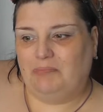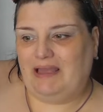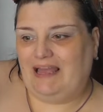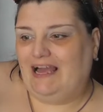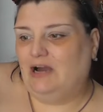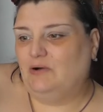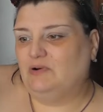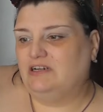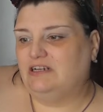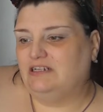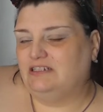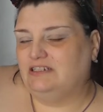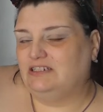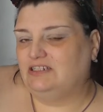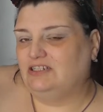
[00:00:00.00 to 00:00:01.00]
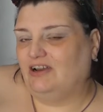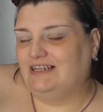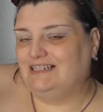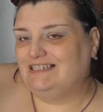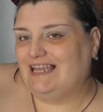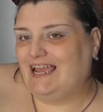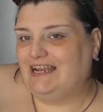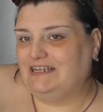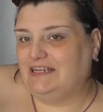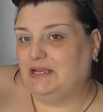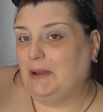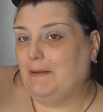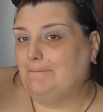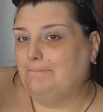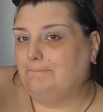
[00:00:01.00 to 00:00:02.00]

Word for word: Power and Titanic,